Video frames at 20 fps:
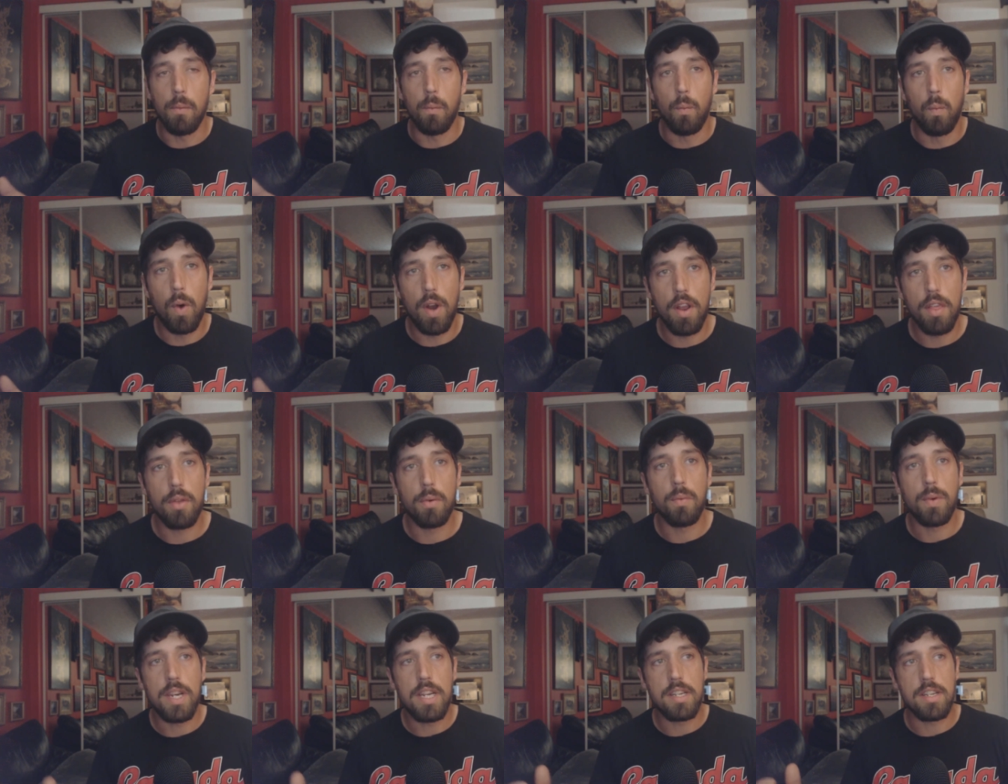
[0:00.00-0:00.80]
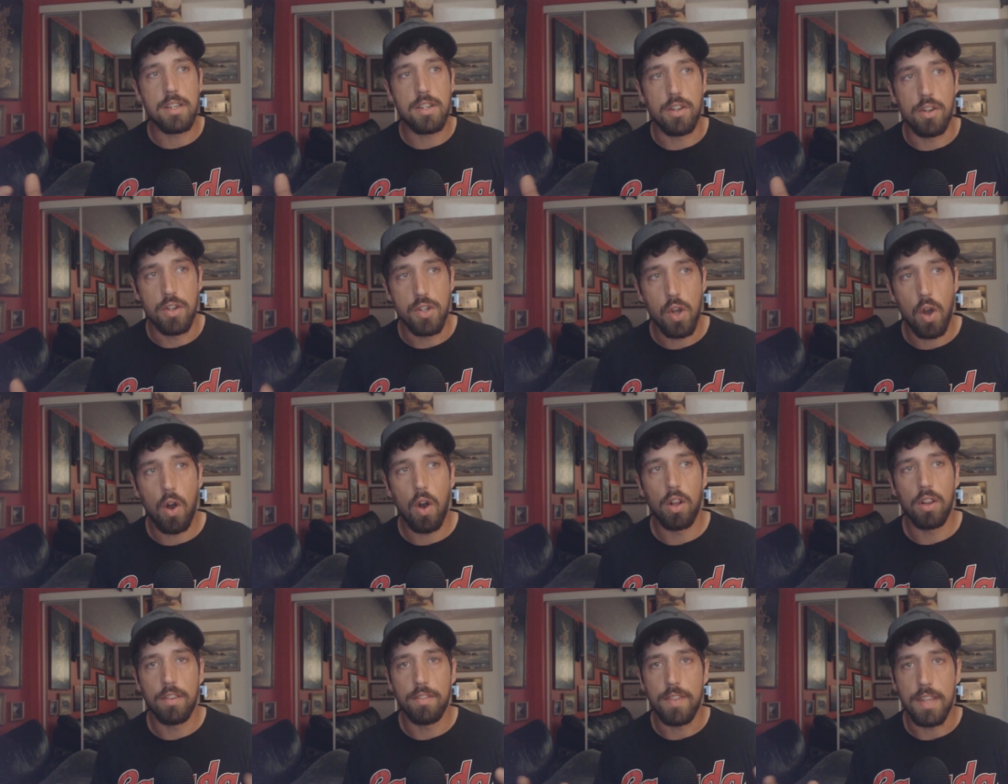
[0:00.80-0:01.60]
one of the reasons there's
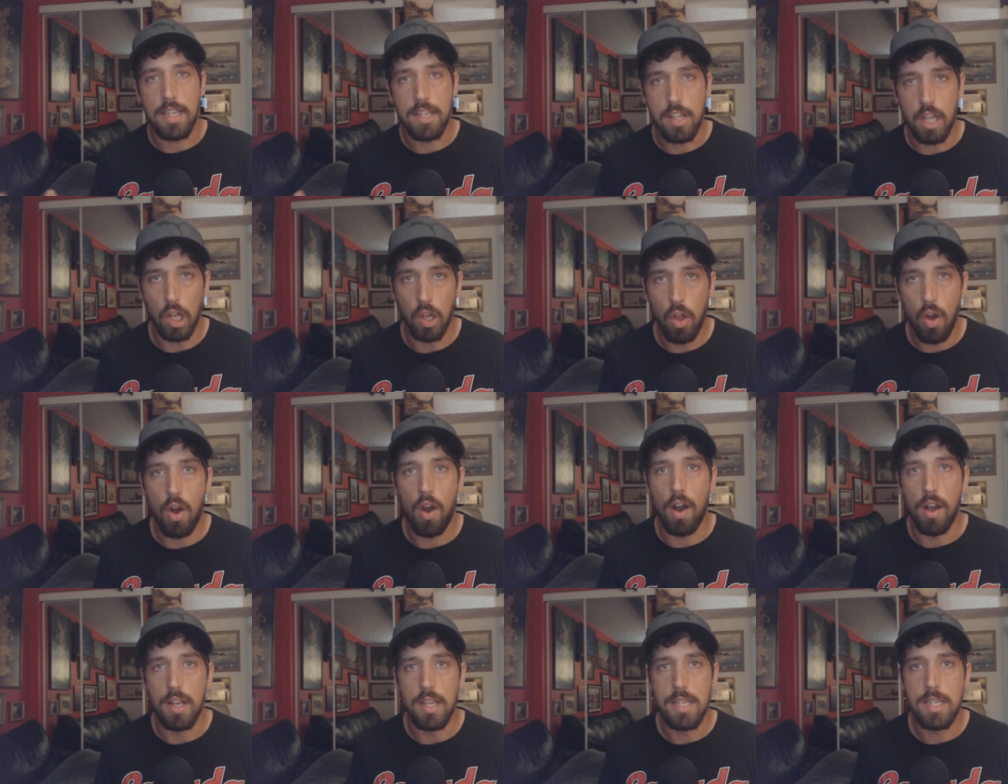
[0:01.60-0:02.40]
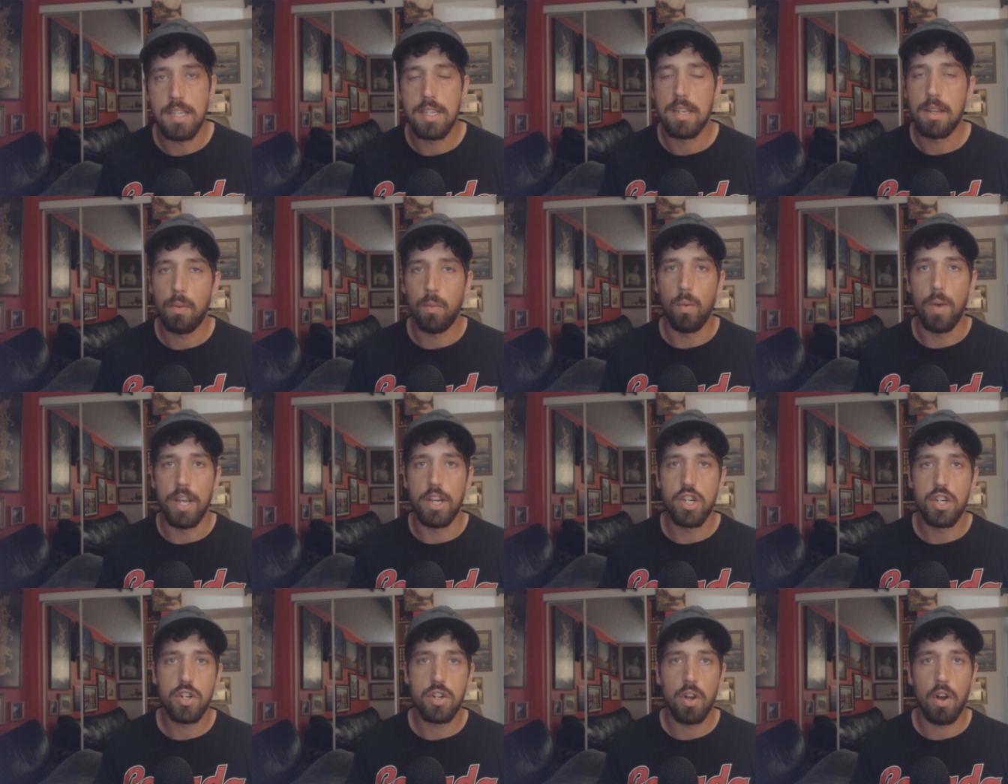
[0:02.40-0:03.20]
all of these laws
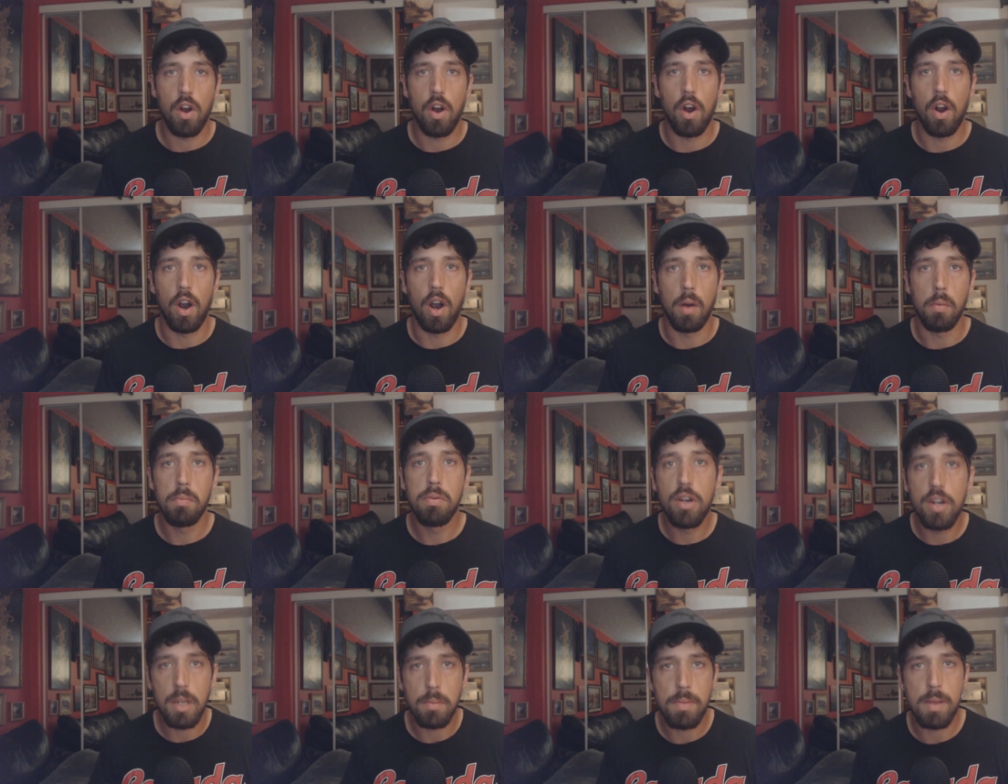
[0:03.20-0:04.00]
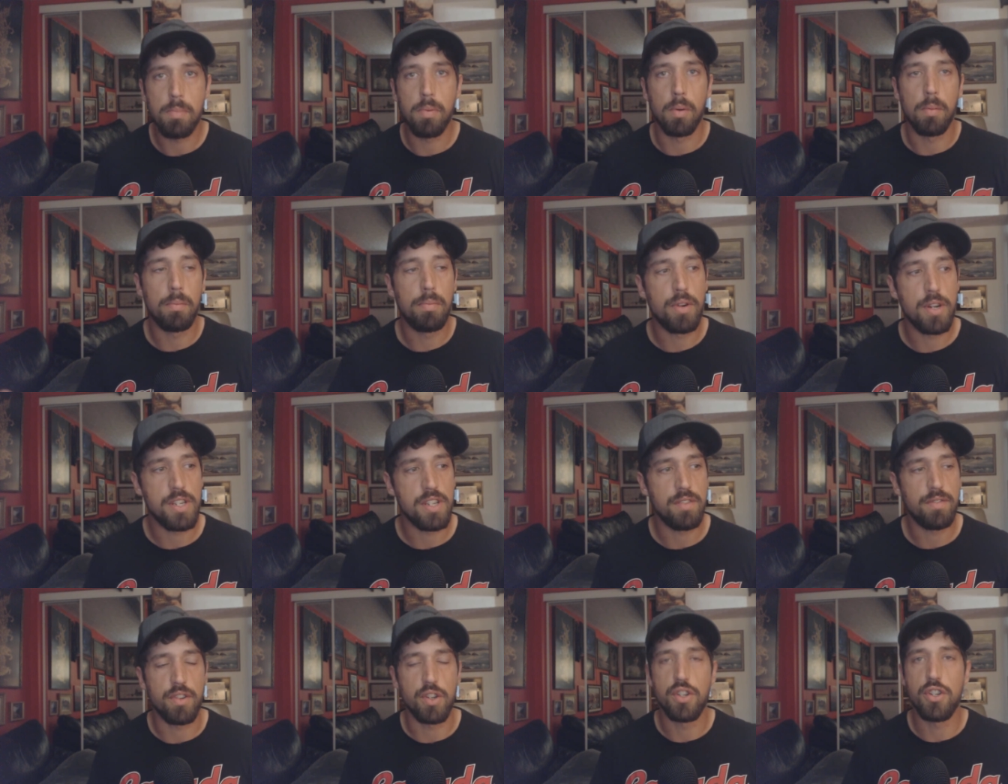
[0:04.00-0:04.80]
which are putting people in
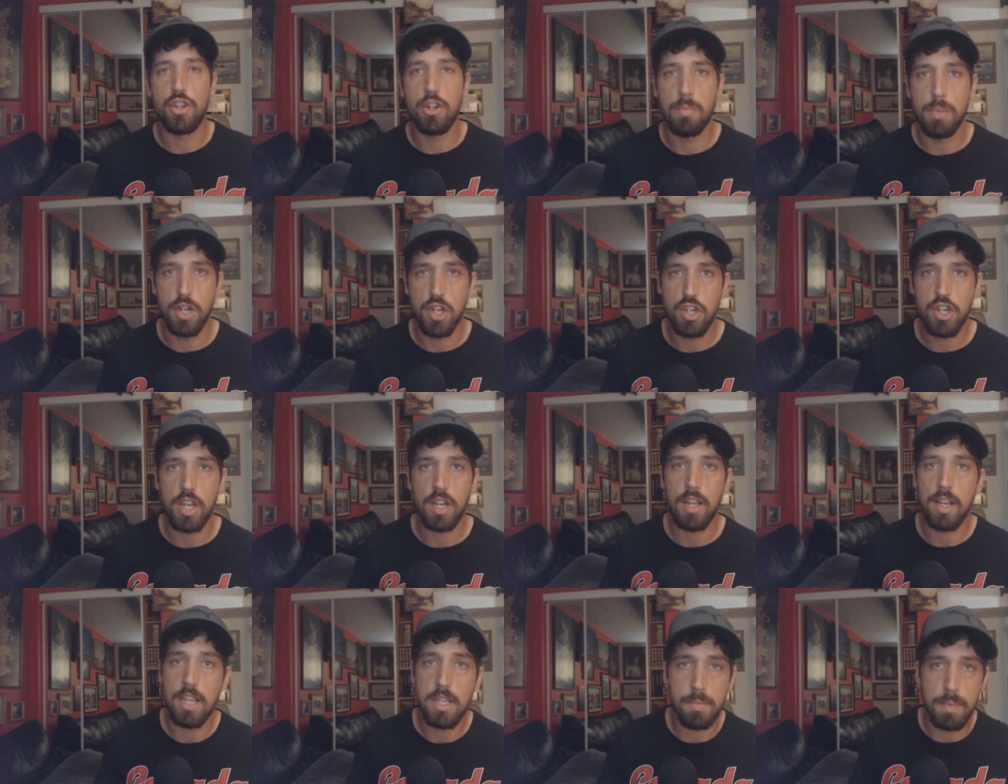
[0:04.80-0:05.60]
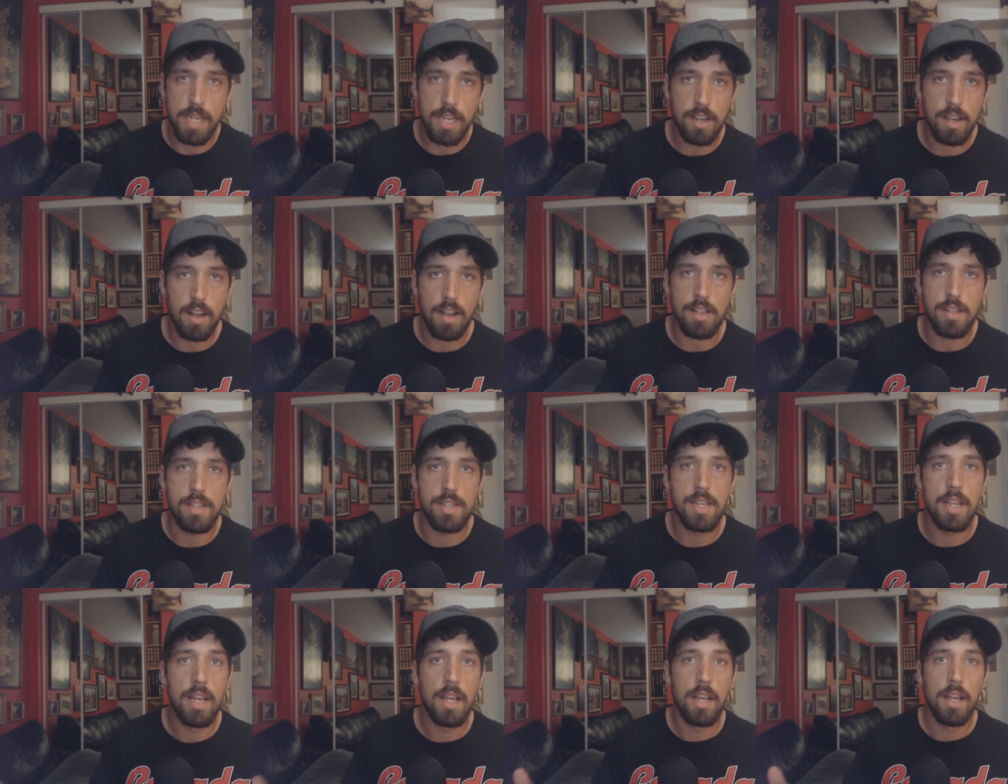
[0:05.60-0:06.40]
prison for stupid shit is
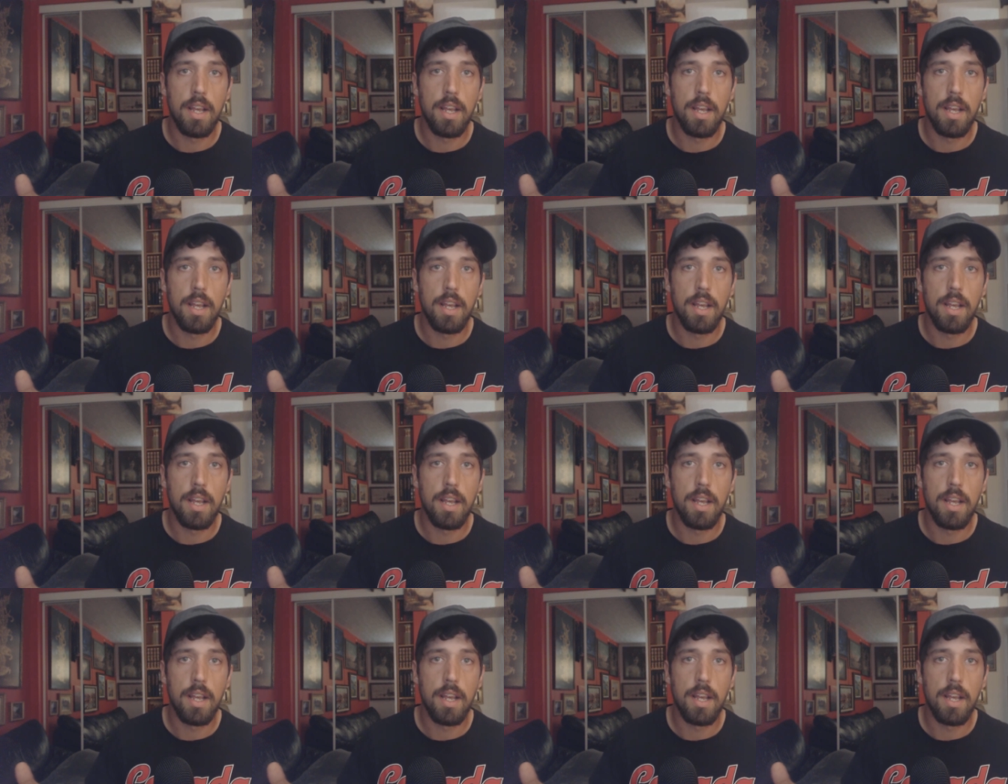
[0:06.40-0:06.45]
because